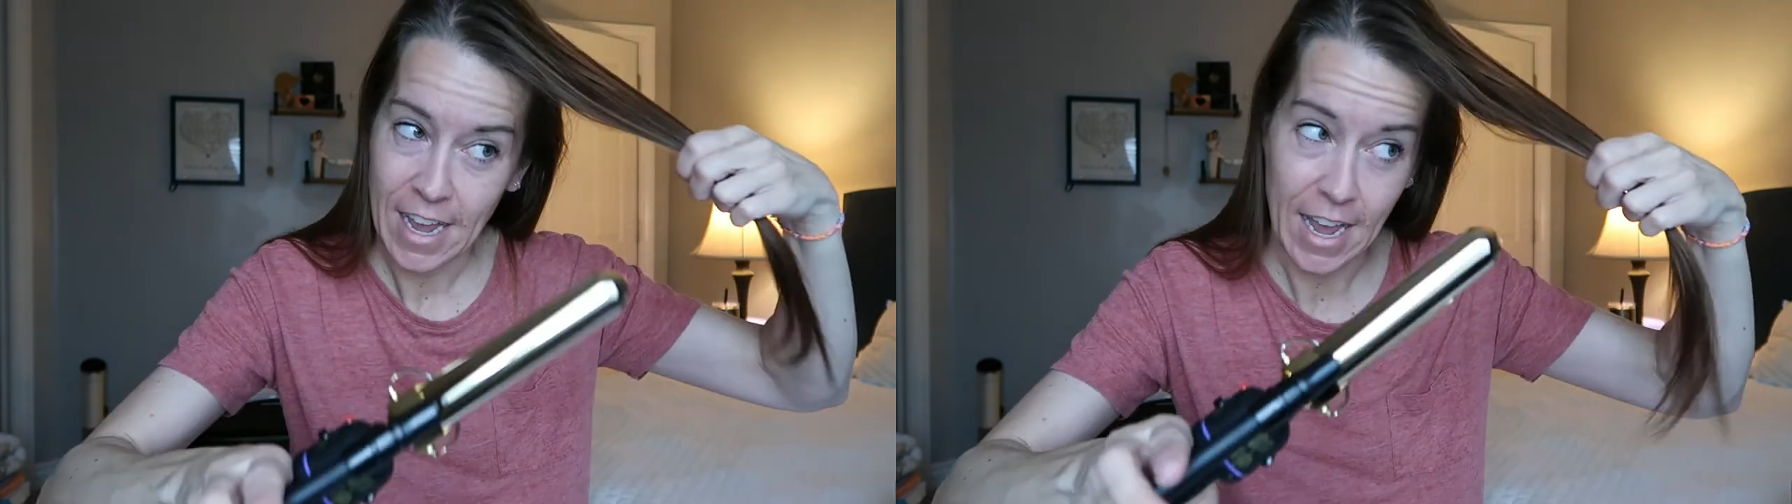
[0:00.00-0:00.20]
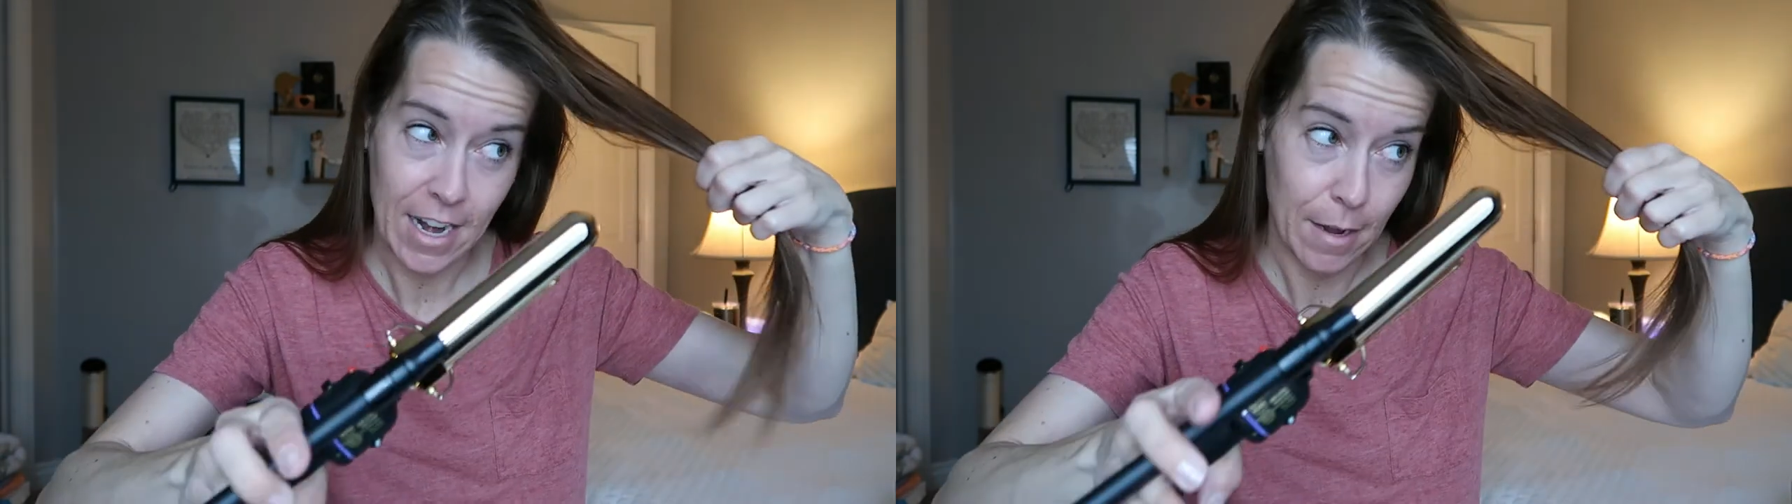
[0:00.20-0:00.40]

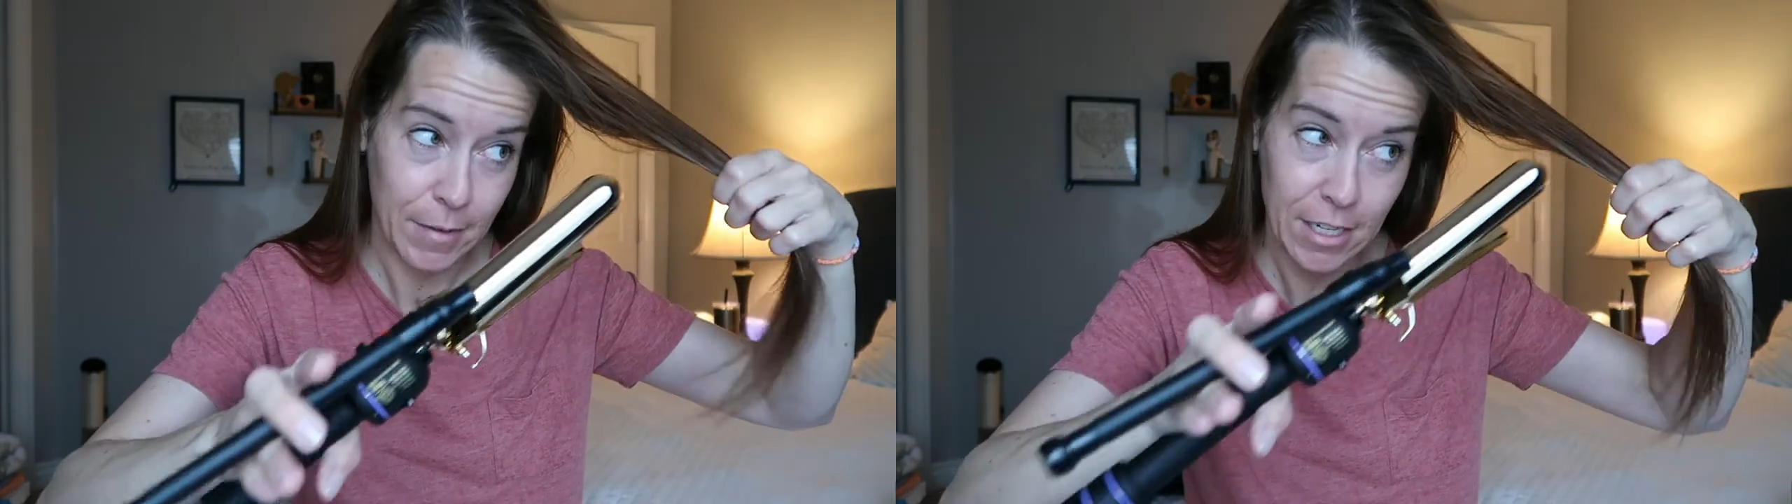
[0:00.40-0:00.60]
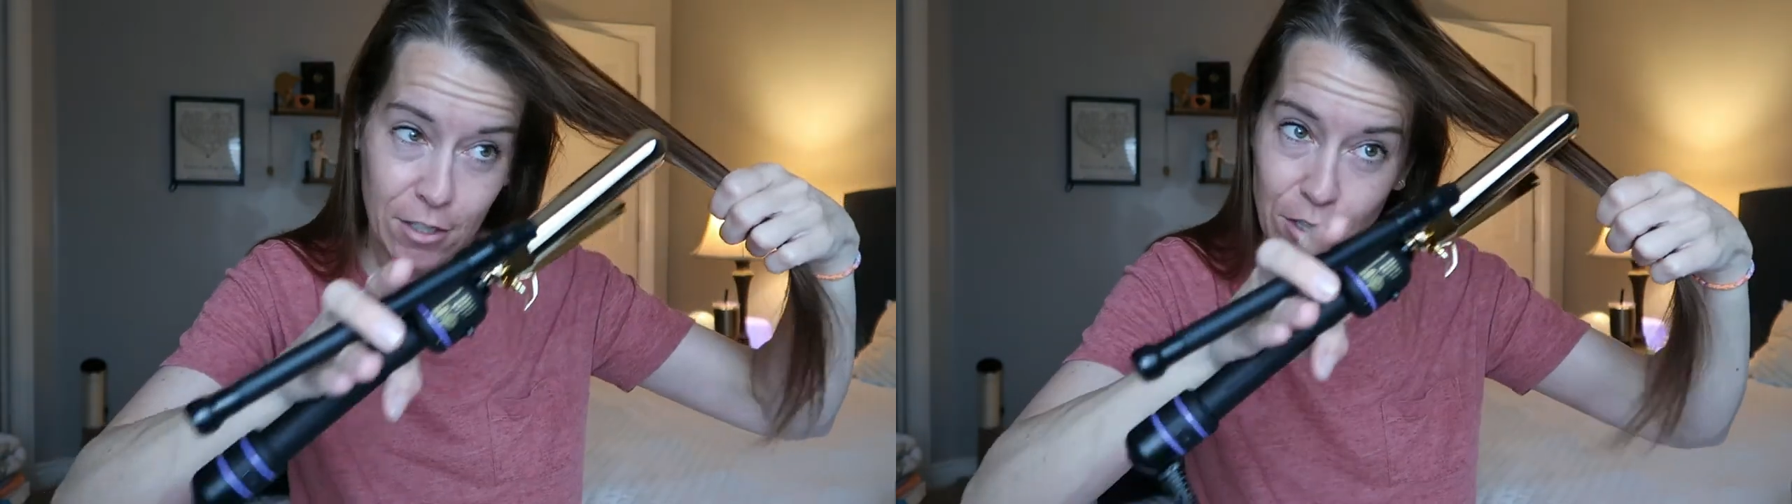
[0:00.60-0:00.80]
And I'm
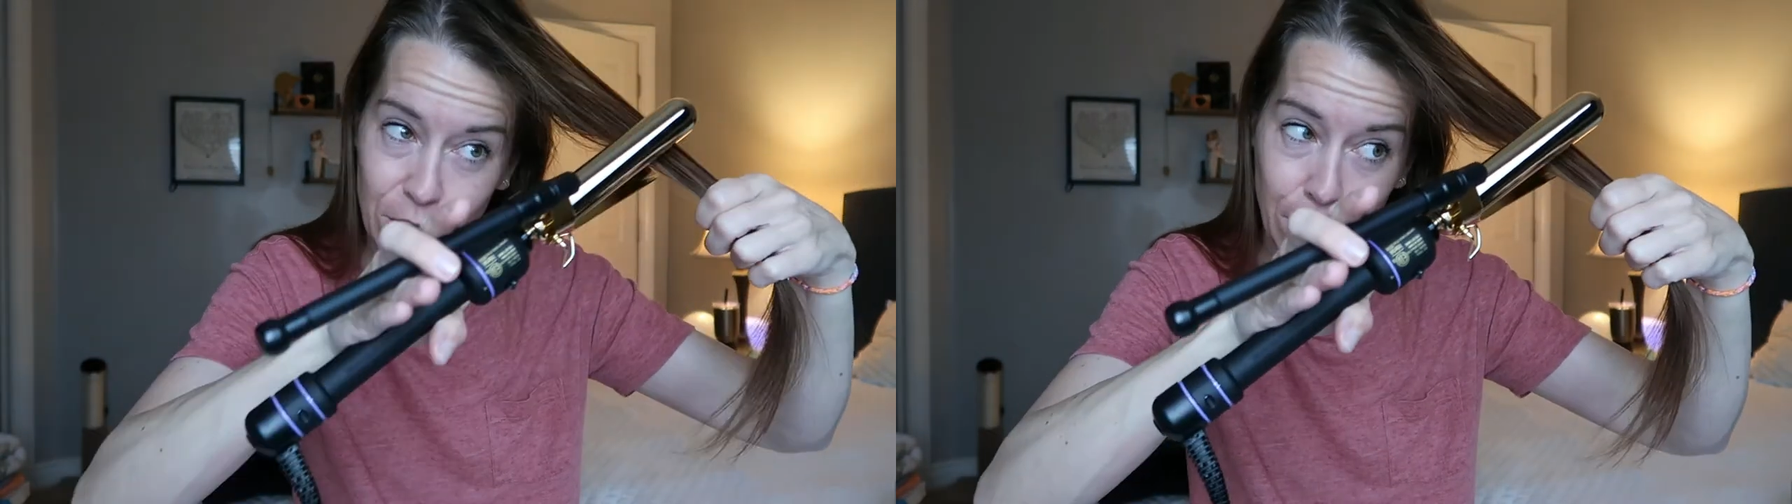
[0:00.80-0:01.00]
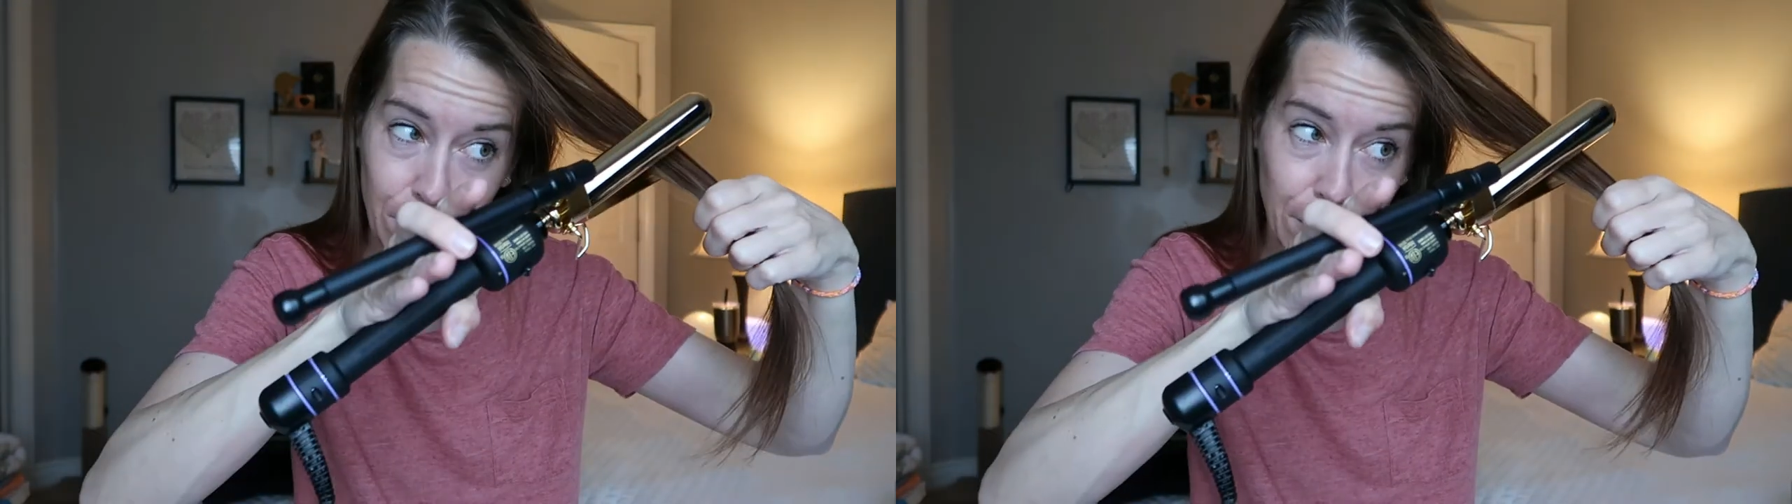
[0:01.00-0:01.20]
gonna
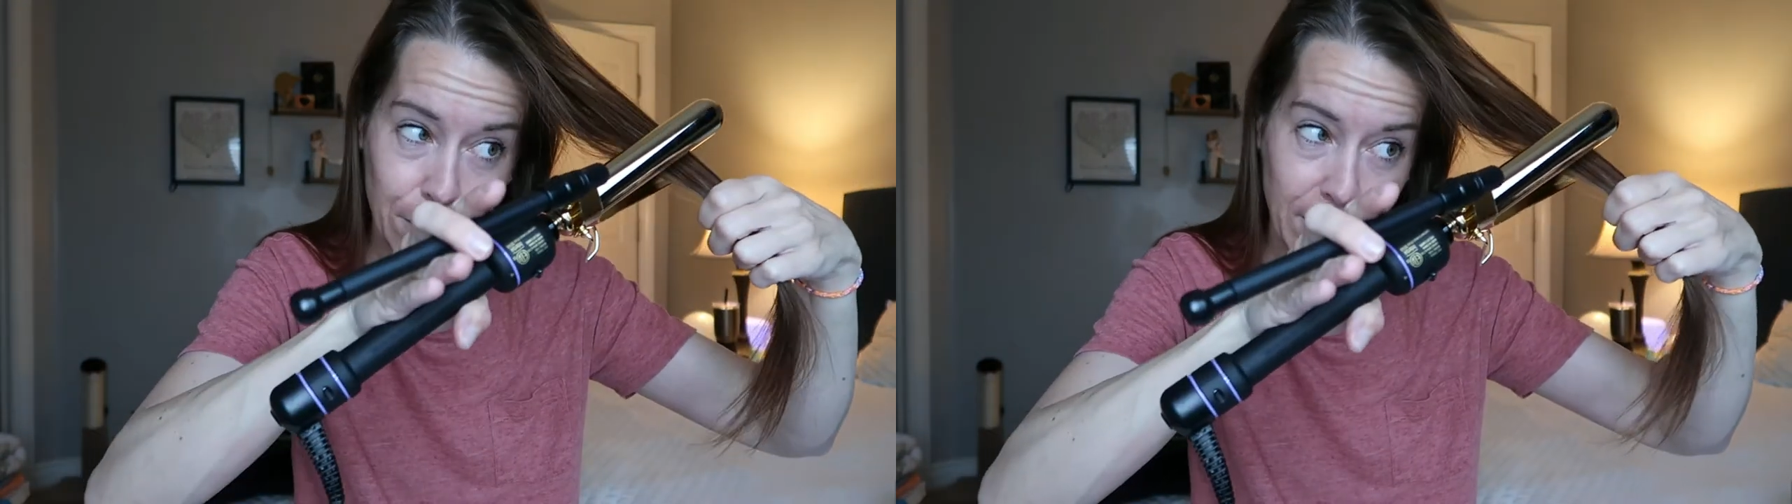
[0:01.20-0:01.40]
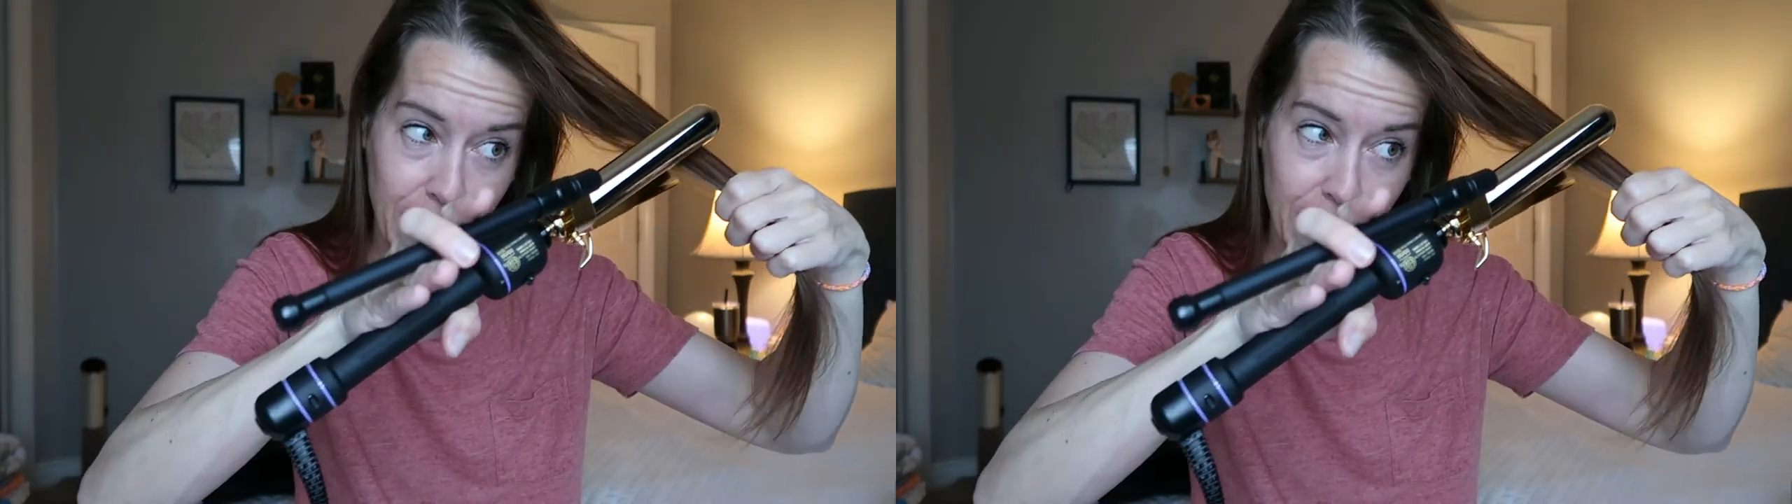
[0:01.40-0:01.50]
show you